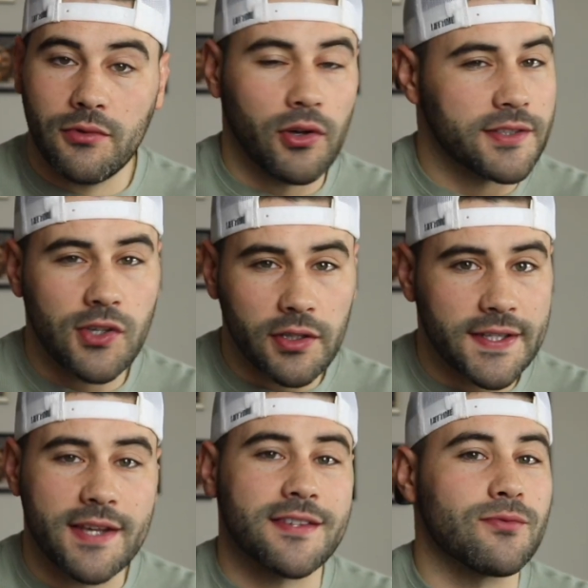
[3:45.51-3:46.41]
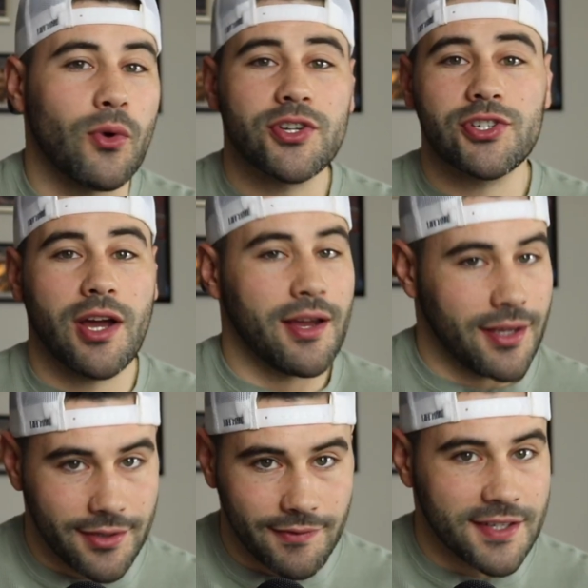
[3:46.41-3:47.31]
That's all it takes is one shot,
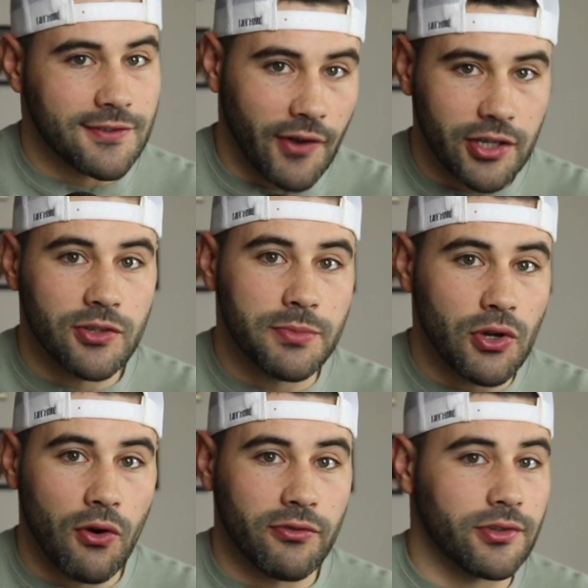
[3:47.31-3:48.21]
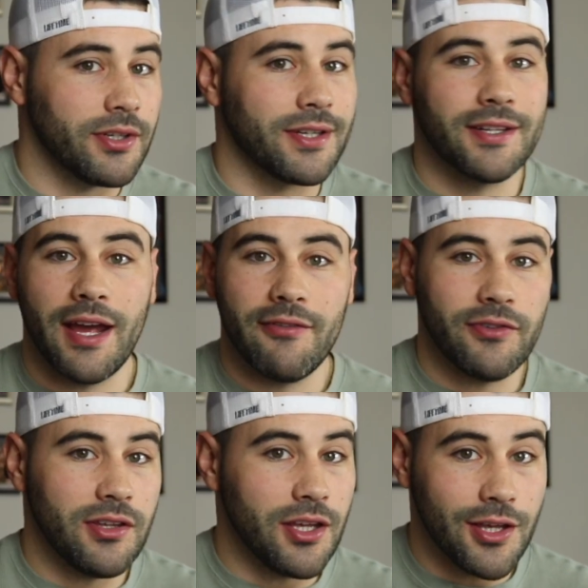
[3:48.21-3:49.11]
and this fight could be over, and it could have
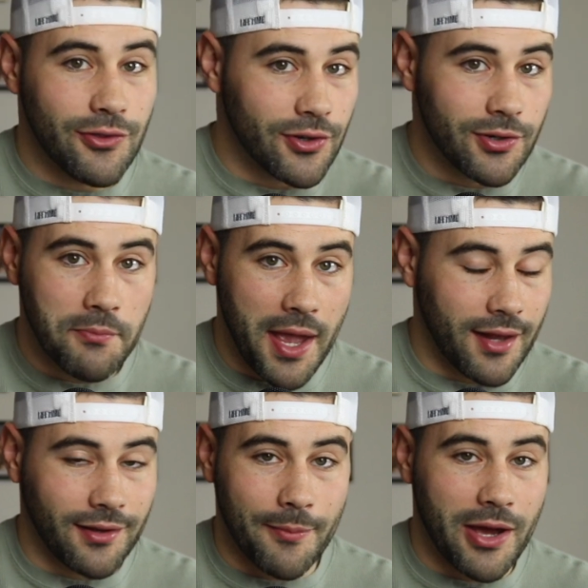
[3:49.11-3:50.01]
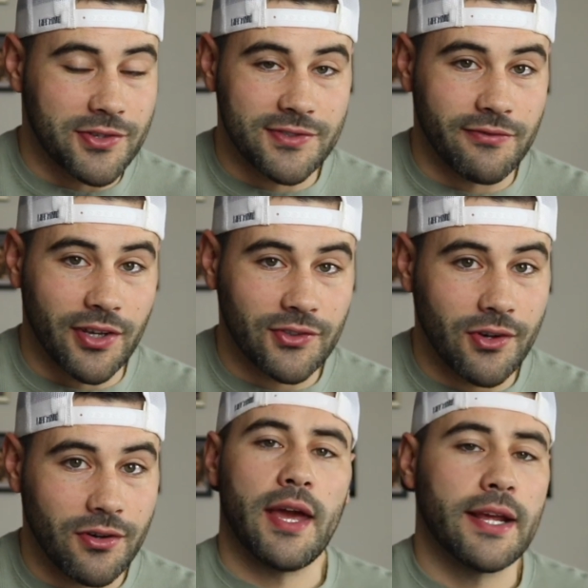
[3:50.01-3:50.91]
either man come out as the
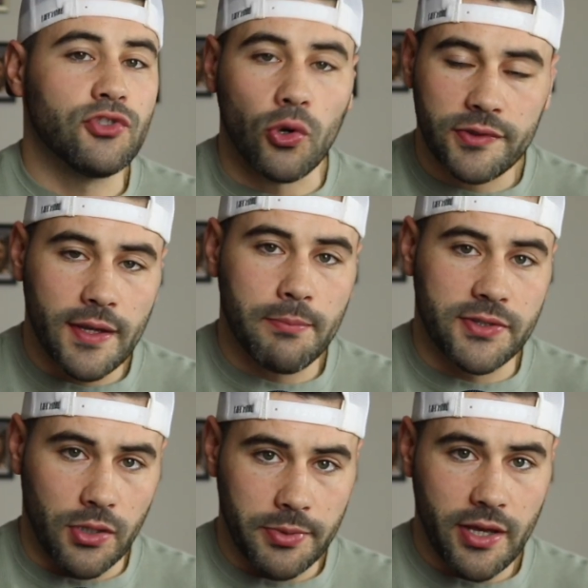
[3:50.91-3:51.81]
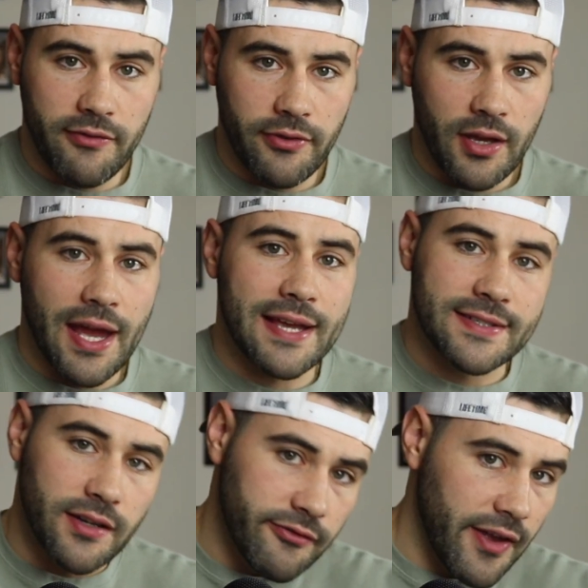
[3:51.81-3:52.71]
victor. And I don't think Beterbiev has
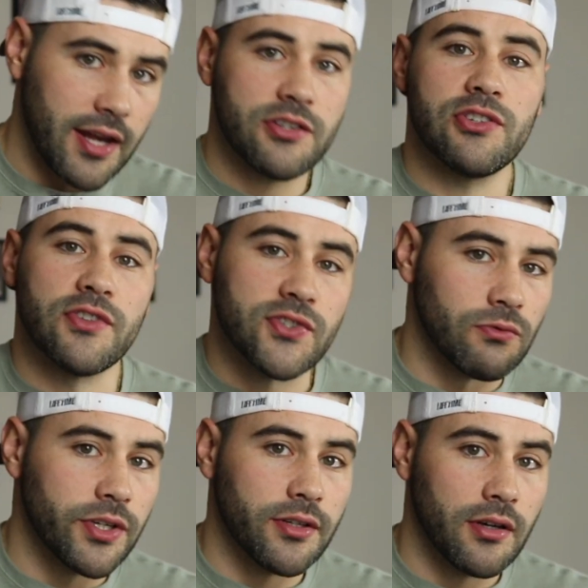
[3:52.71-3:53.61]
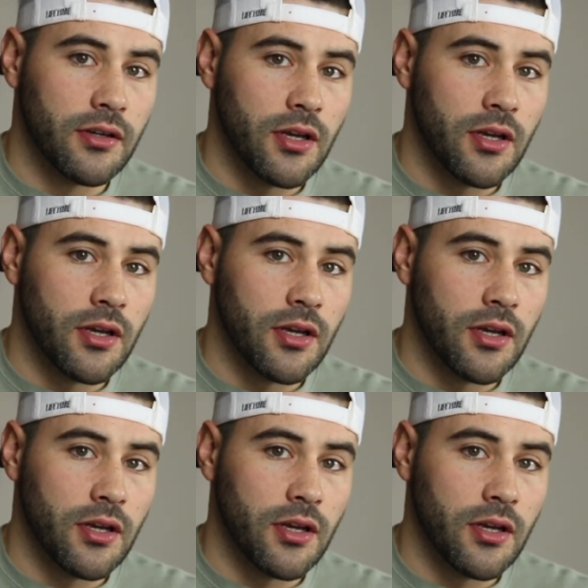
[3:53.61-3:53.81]
an advantage in this arena.